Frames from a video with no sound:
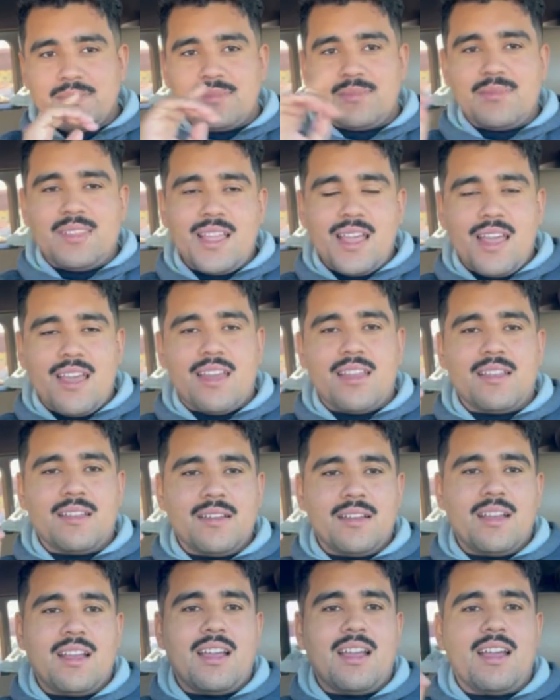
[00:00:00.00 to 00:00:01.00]
that
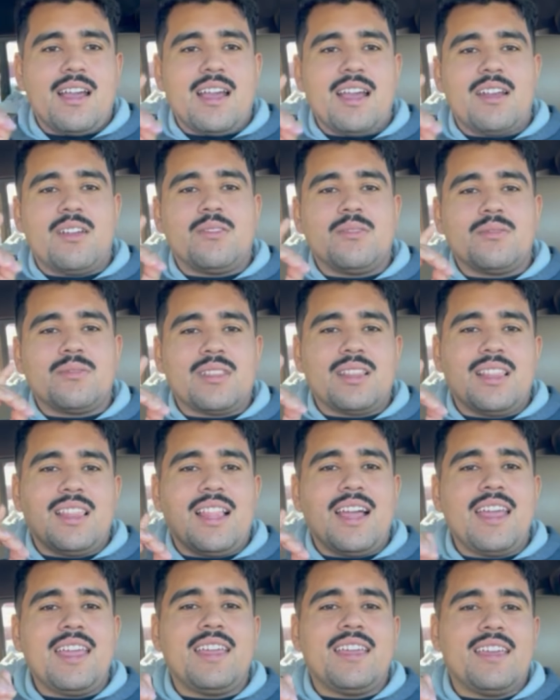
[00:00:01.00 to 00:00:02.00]
I don't
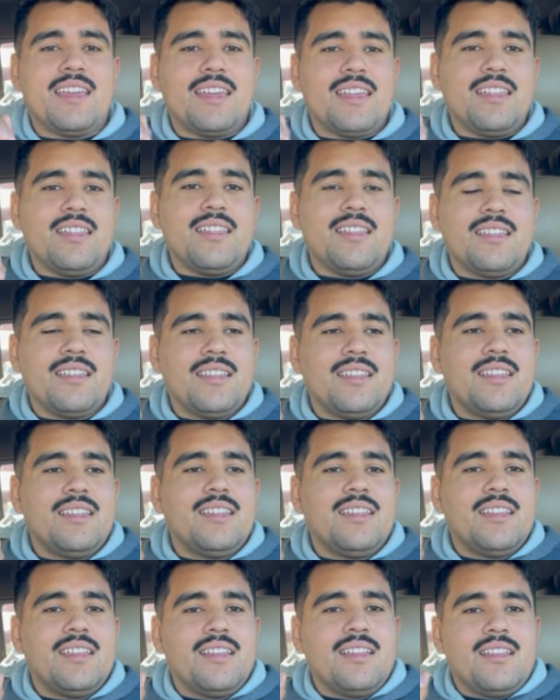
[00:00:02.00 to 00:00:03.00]
like it
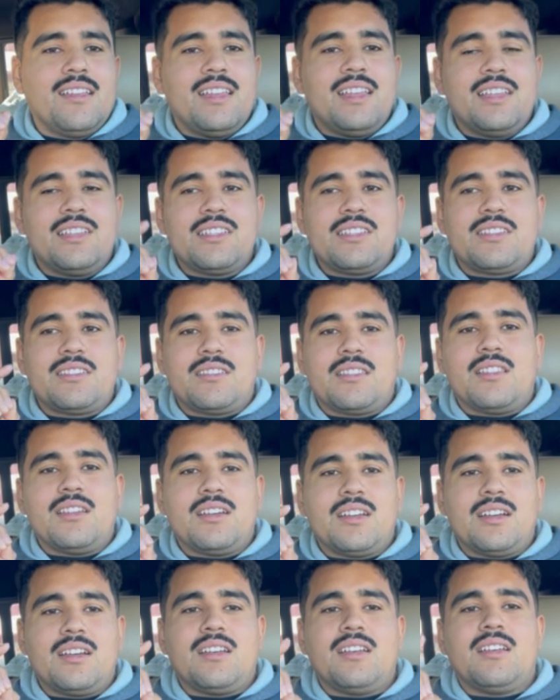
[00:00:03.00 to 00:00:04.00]
is
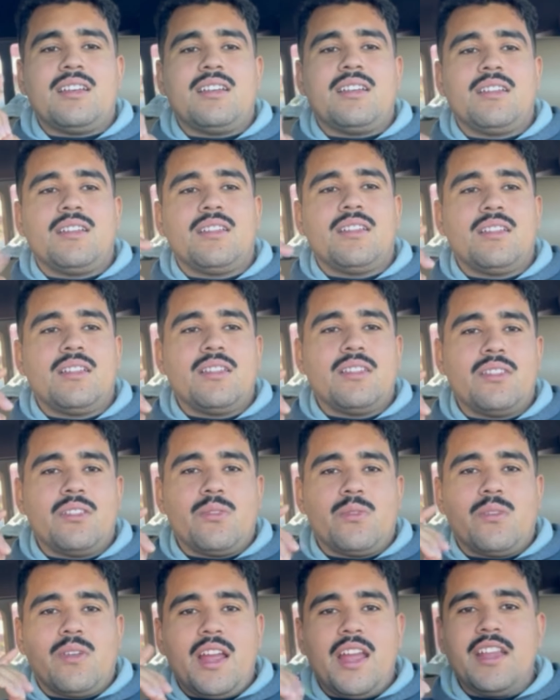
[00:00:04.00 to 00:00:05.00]

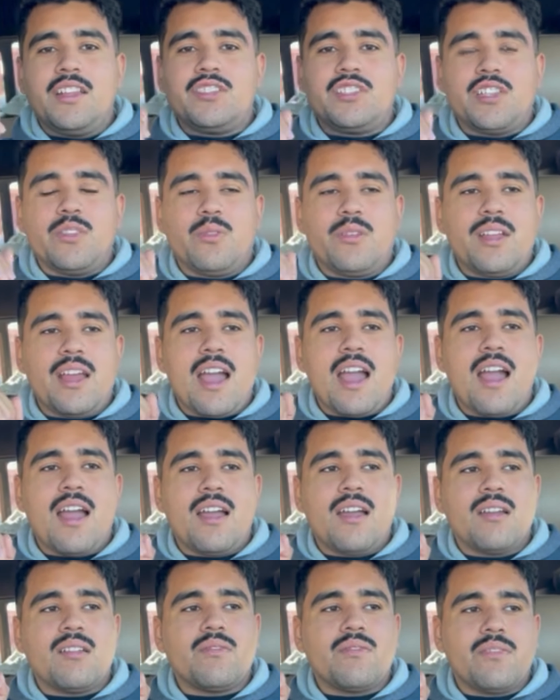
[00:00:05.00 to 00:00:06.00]
the range it would
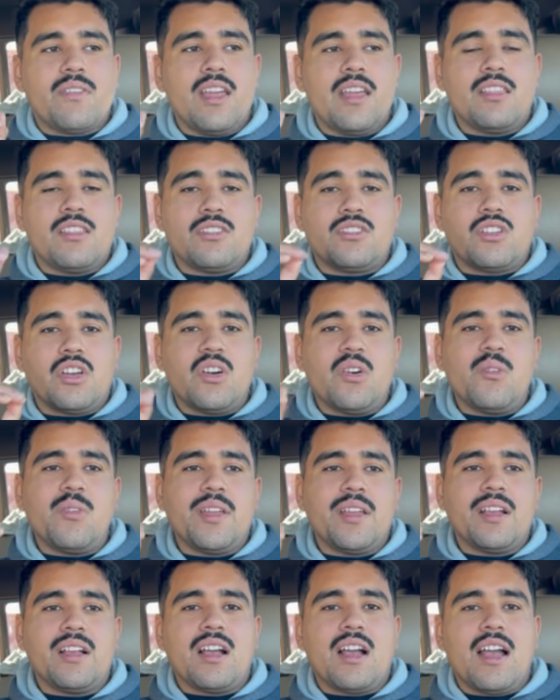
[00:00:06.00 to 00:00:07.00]
have and the
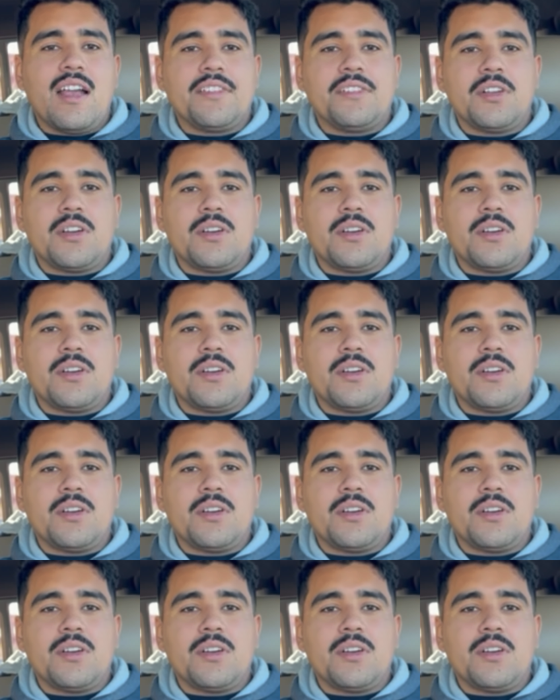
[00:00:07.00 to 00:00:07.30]
towing. I